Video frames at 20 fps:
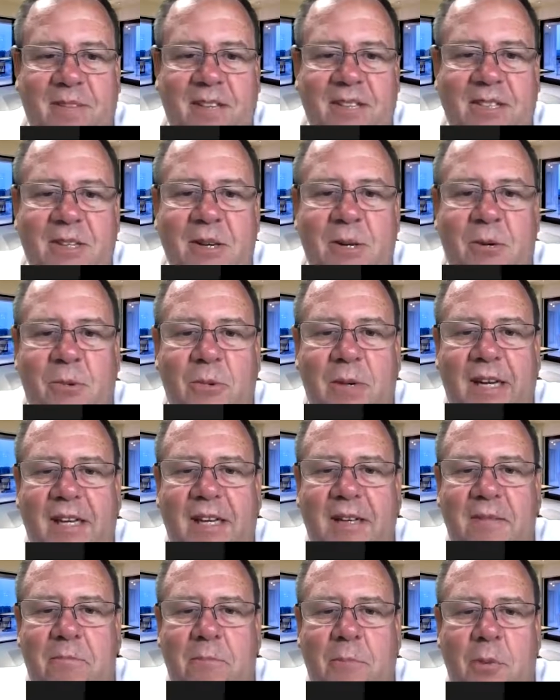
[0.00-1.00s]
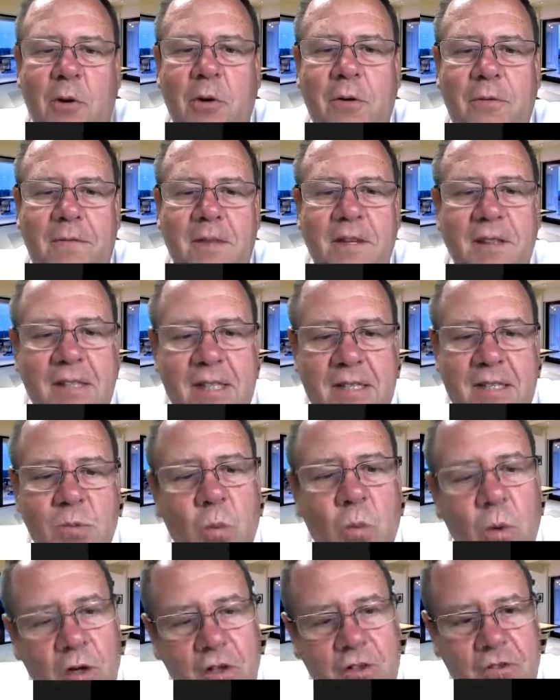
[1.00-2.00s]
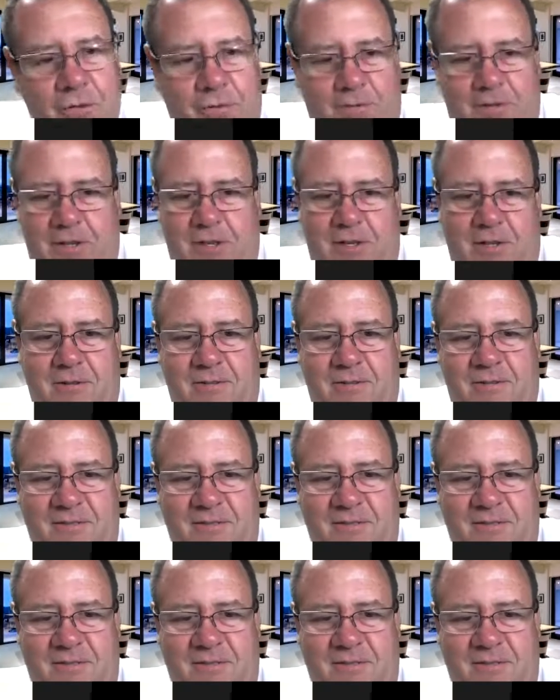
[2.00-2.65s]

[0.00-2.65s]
so we can prove that this works for you.